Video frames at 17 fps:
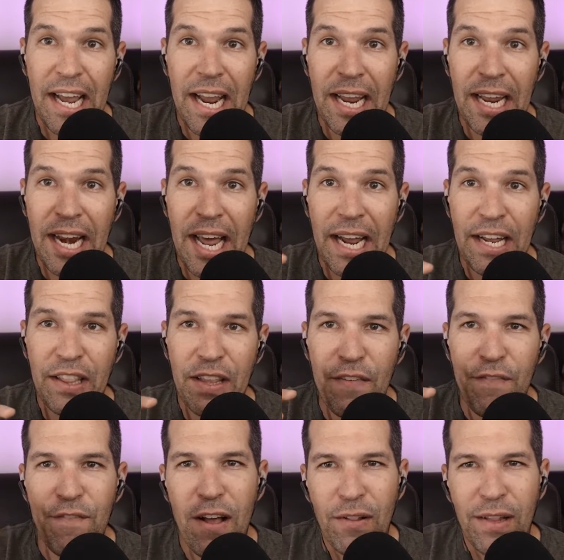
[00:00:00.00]
and I
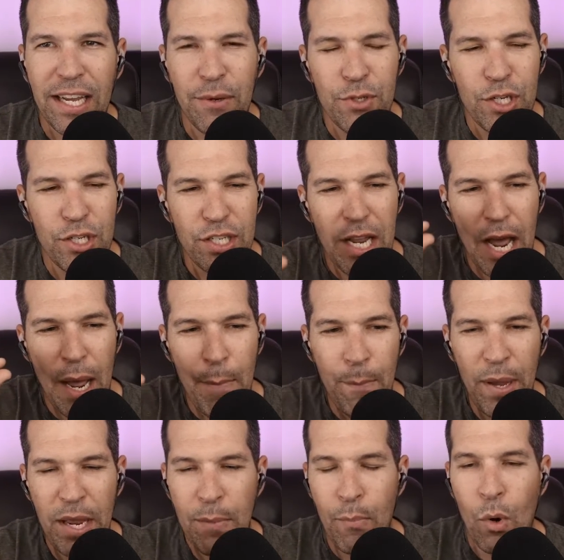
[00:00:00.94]
felt like it was just a
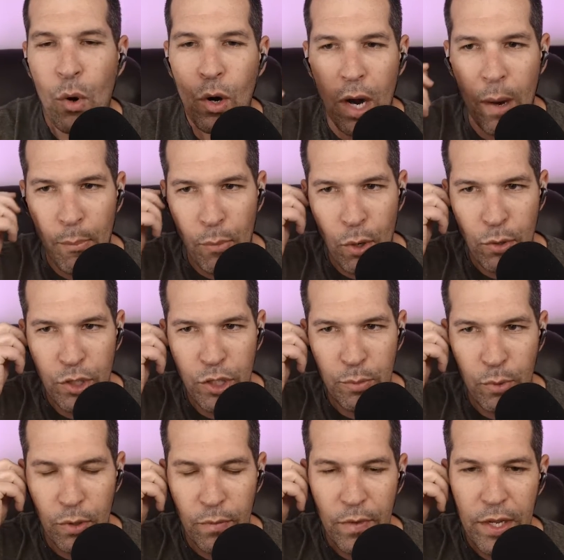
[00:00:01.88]
bit more
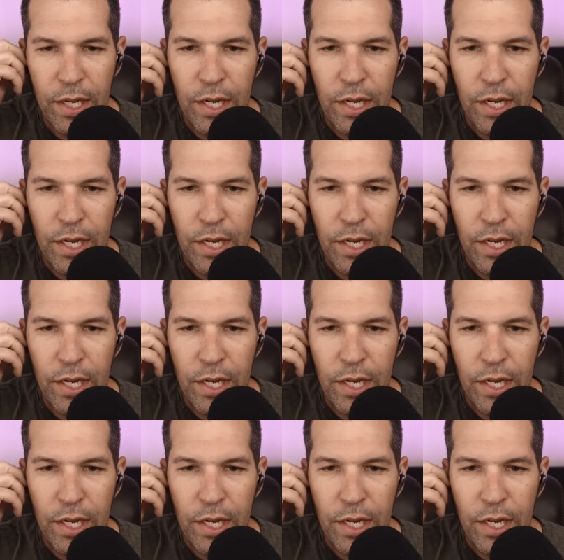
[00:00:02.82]
approachable.